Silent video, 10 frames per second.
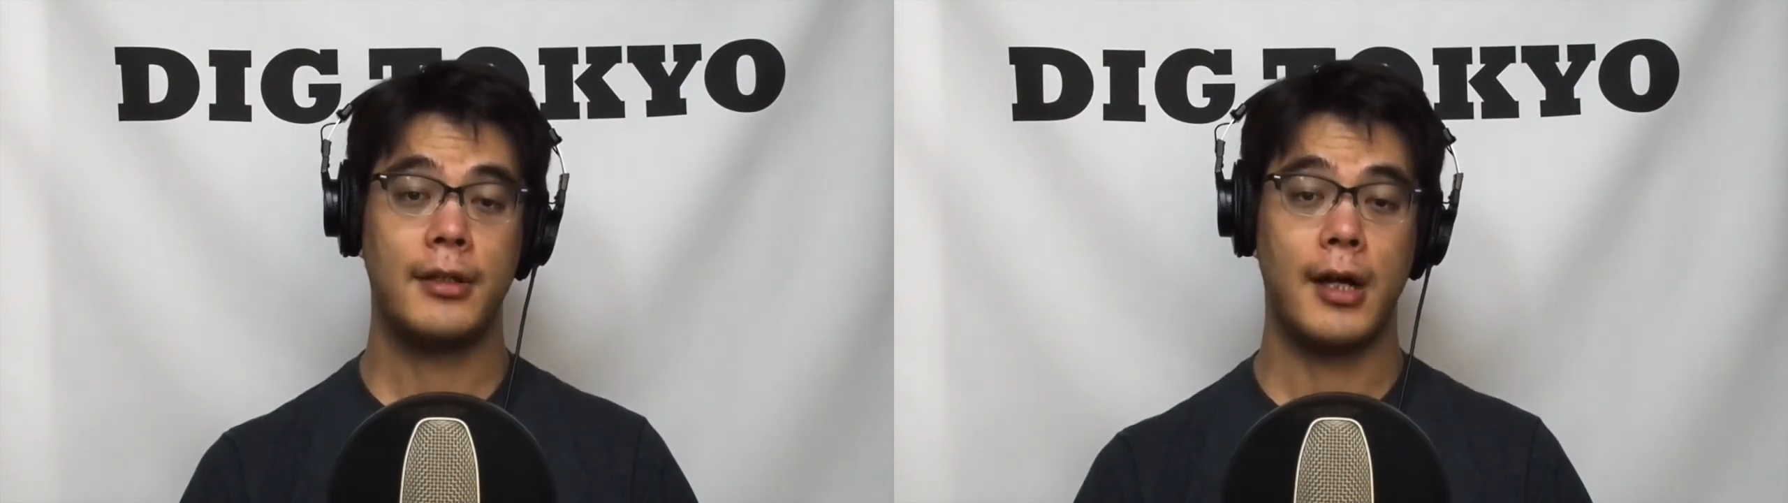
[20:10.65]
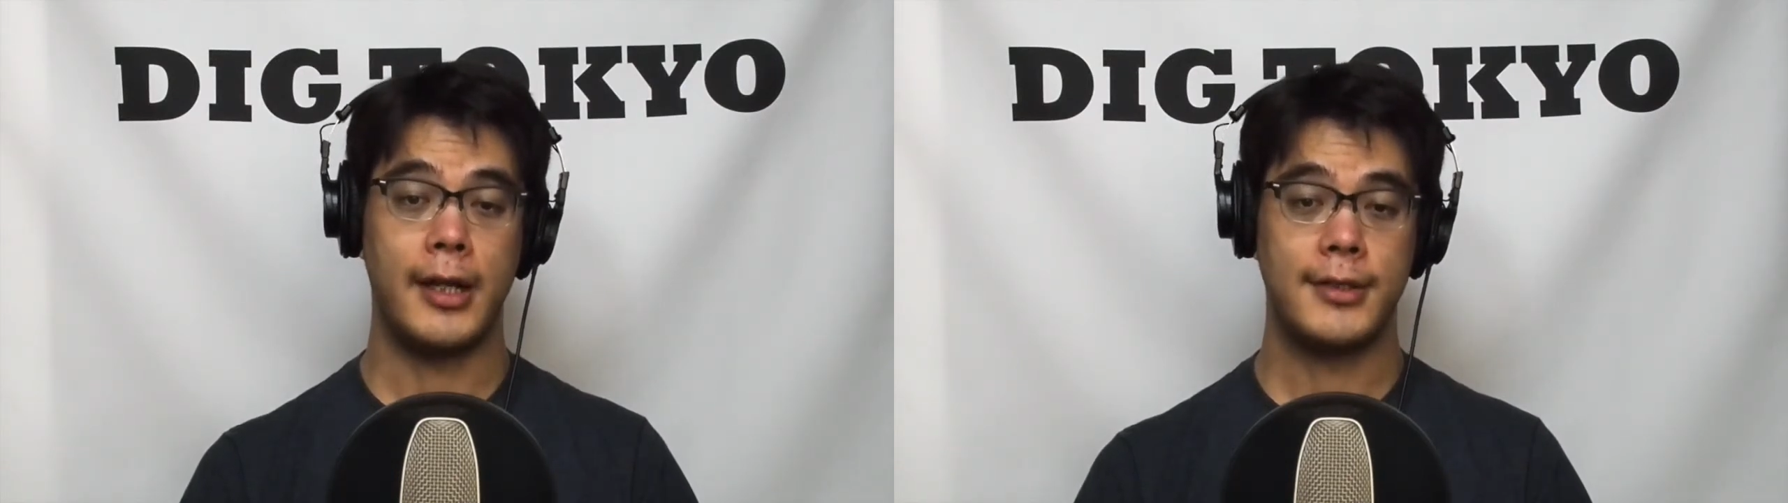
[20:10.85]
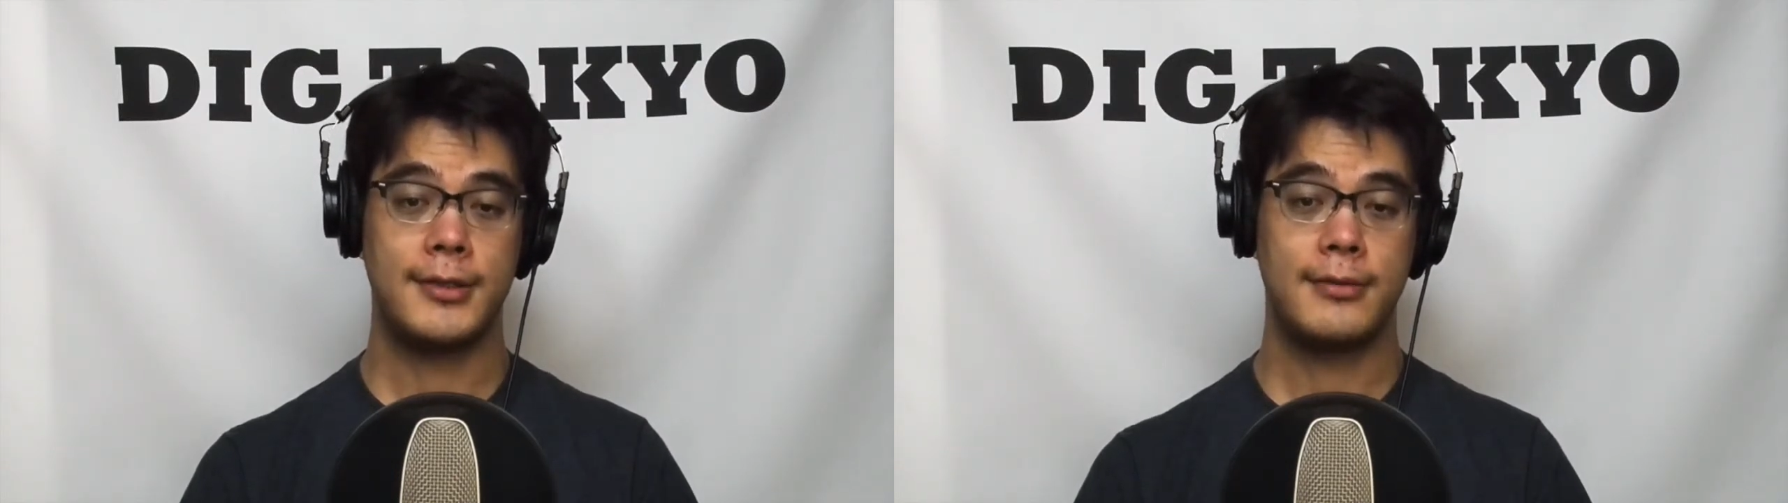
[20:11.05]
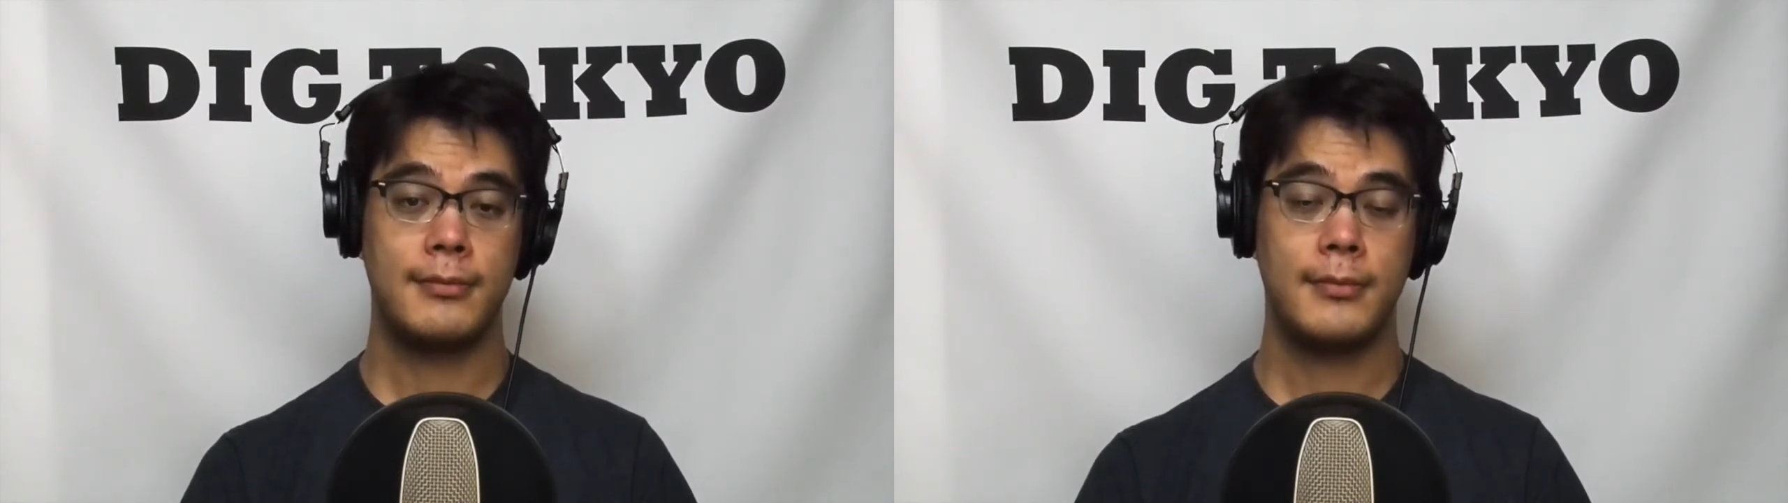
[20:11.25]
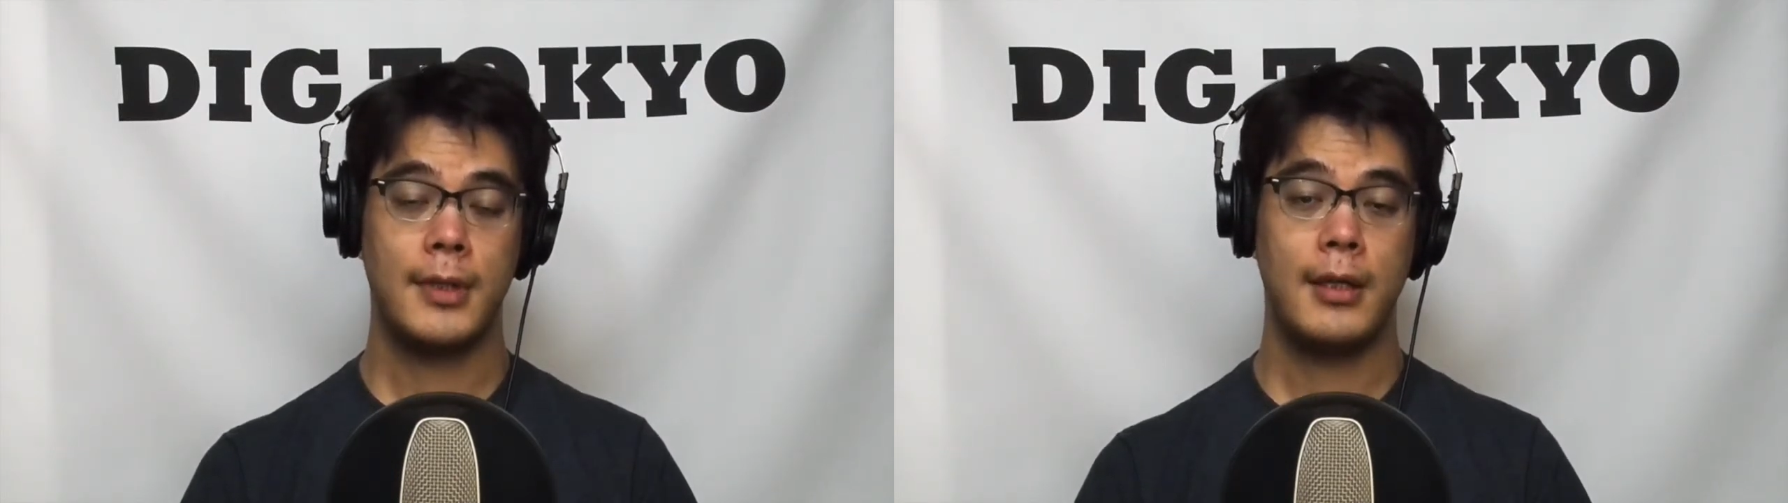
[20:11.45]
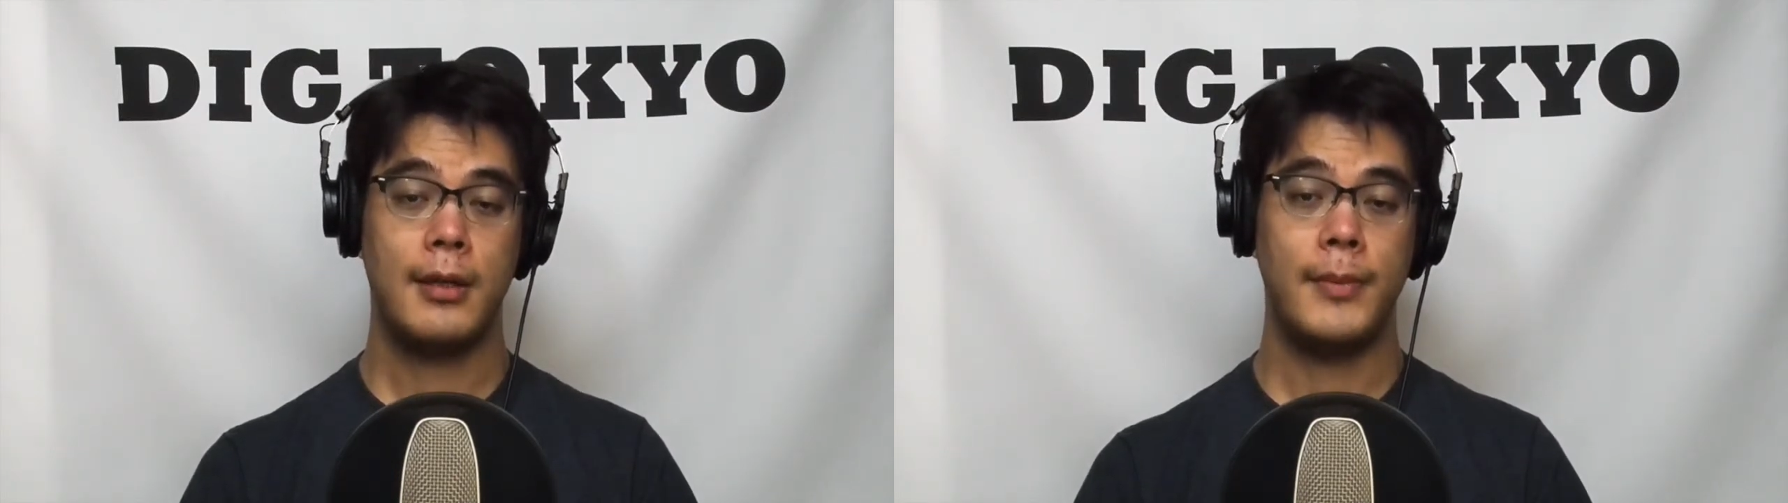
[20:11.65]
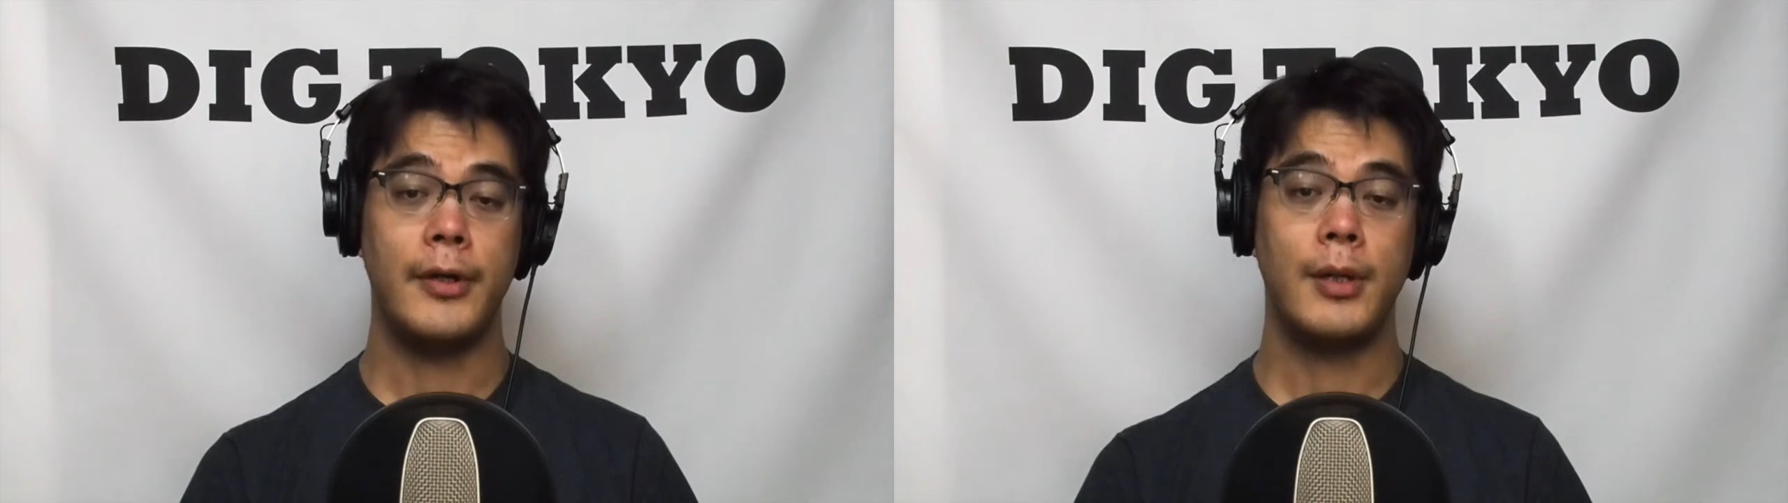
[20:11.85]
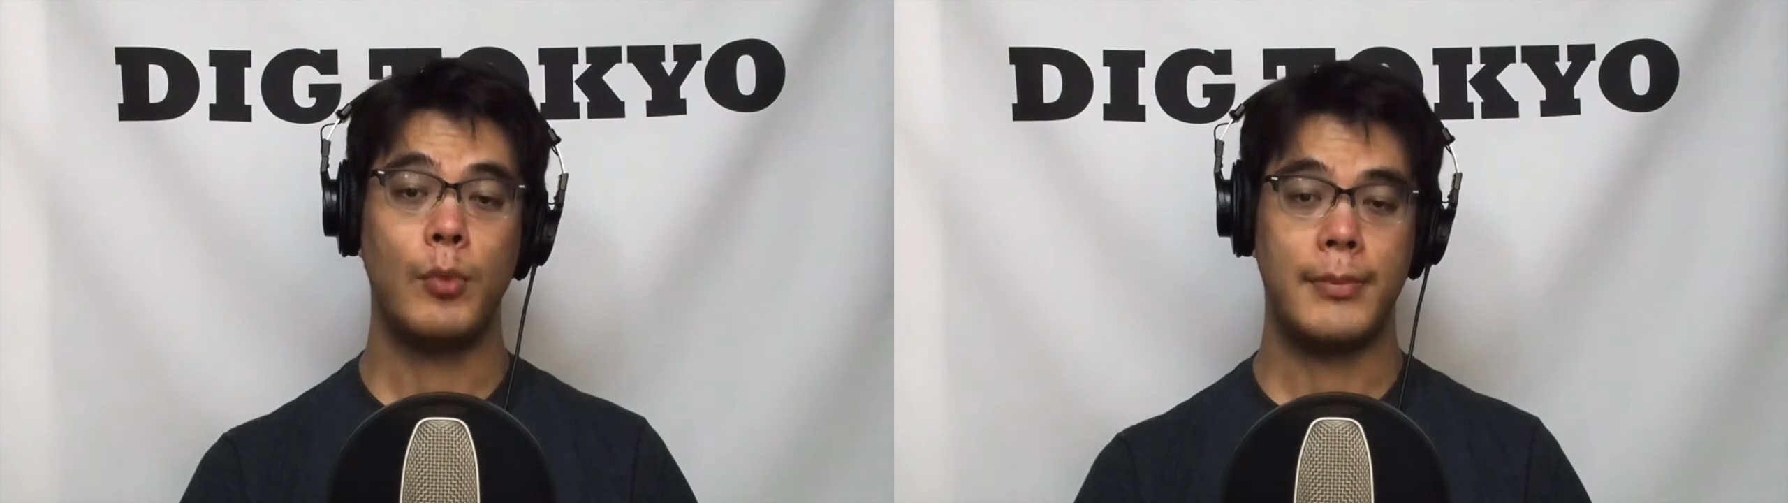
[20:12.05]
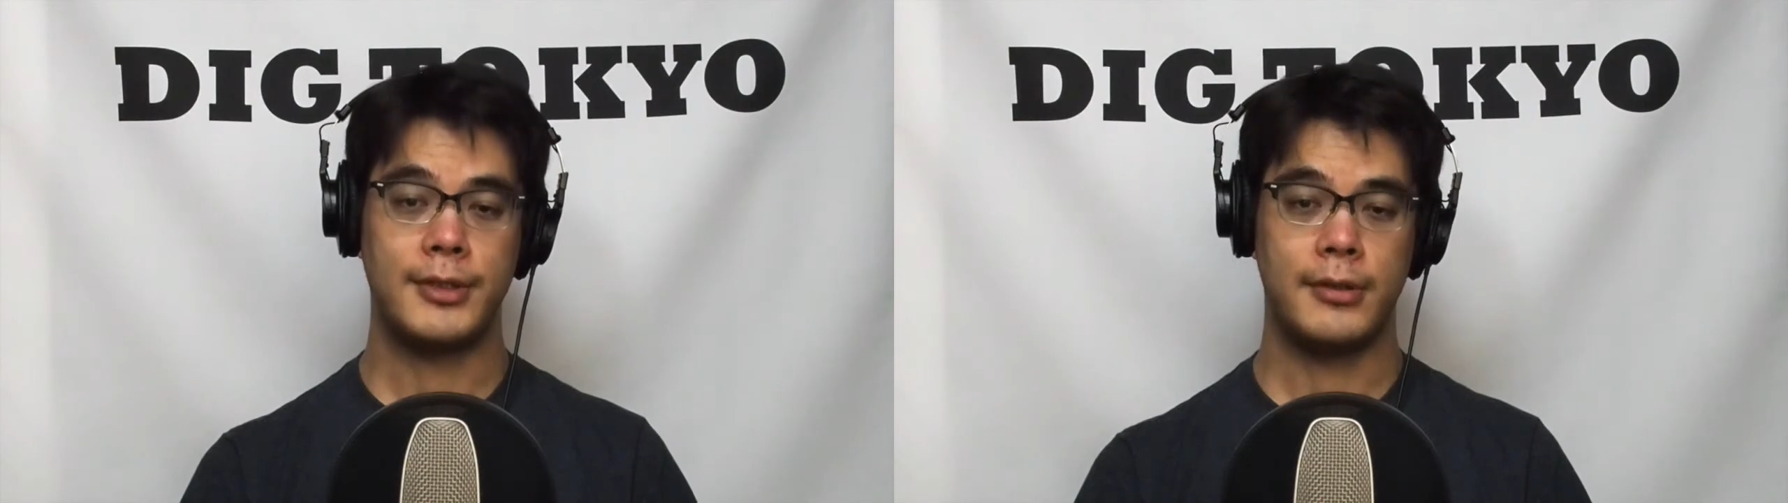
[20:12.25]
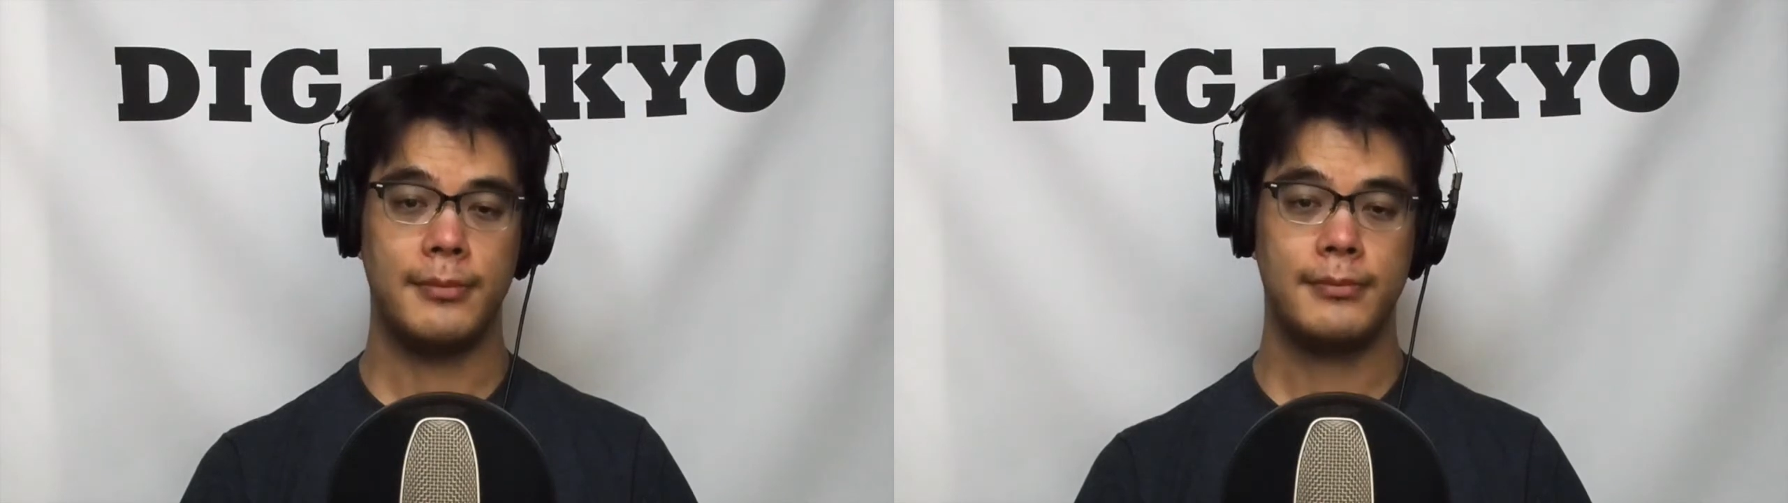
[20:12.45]
goddess.
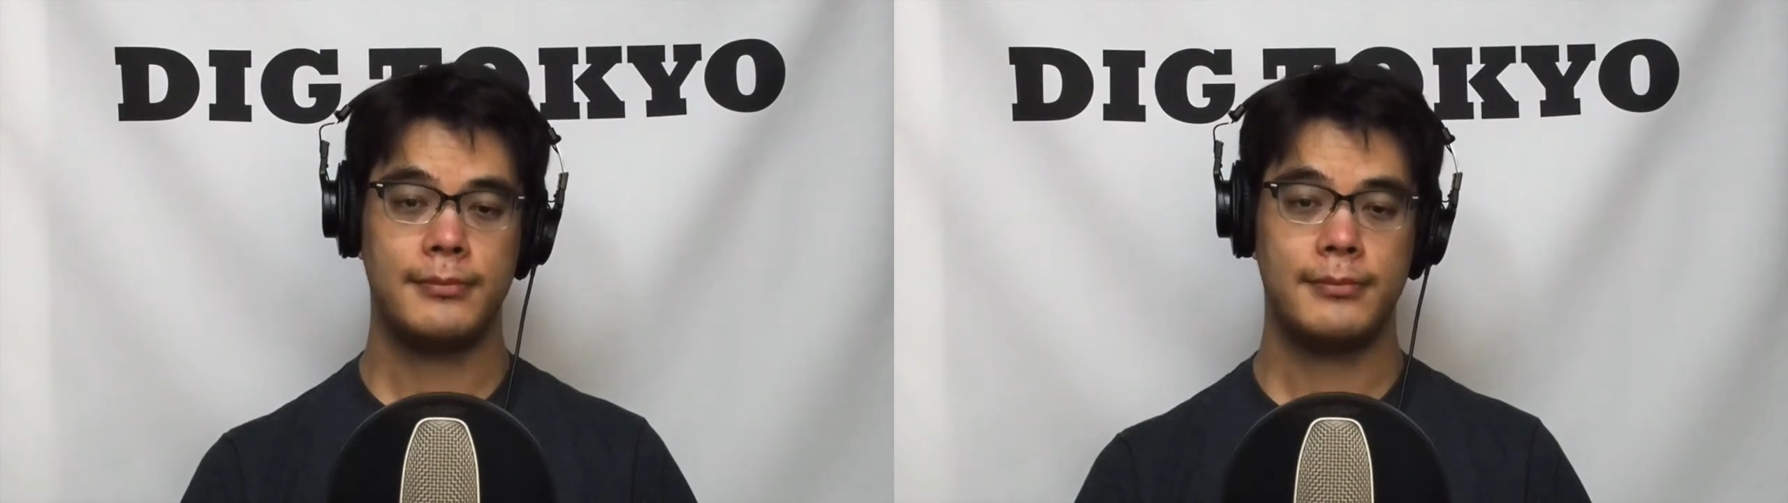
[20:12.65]
Merriam-Webster.